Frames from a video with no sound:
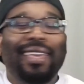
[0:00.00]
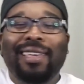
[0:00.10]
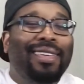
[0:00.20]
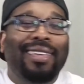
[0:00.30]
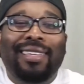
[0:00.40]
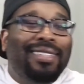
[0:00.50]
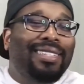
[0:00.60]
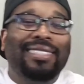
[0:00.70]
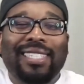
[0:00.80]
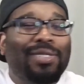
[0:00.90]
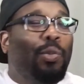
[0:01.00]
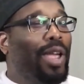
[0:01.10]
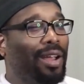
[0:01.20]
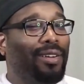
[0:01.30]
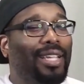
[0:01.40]
Eh, it's just
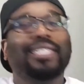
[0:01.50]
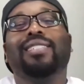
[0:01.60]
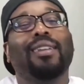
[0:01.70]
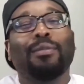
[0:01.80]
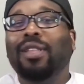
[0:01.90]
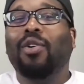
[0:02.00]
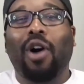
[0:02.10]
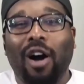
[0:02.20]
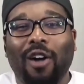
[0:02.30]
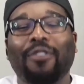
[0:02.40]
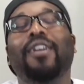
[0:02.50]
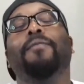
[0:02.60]
weird. It's just something a little off.